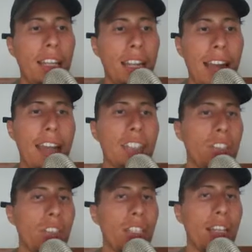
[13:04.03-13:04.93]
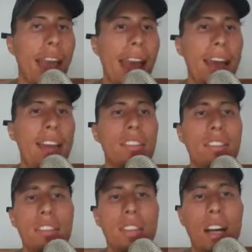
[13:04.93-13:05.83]
it actually
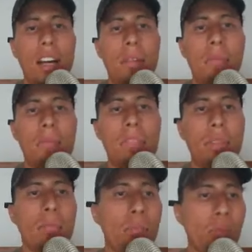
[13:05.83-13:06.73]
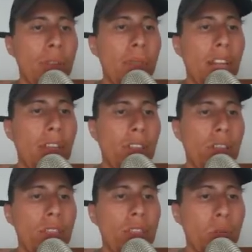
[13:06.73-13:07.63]
has some pre-made
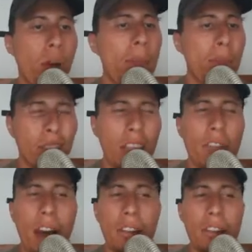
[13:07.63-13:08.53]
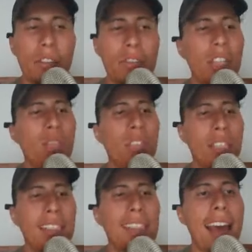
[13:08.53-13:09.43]
funnels as well. I don't know if they
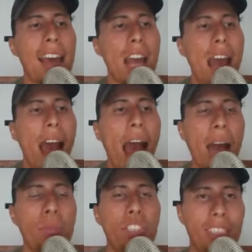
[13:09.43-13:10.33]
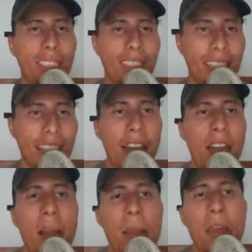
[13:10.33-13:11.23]
released that option just
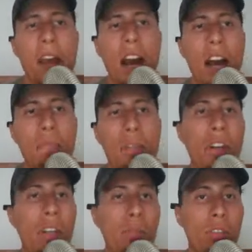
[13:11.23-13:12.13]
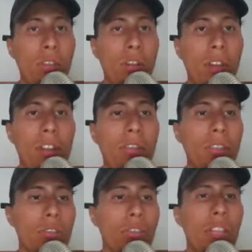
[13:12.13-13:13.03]
yet, but you're able to create a
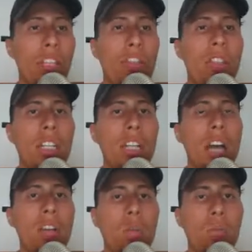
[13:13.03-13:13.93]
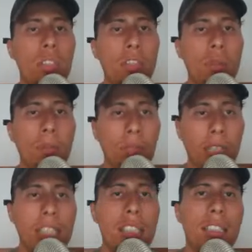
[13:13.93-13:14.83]
funnel so that you can not only
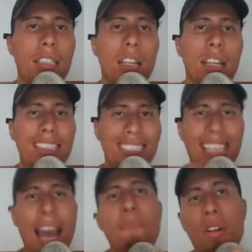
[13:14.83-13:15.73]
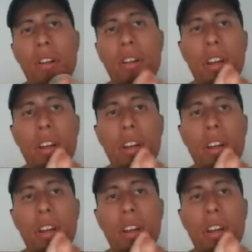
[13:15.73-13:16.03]
replace Zapier,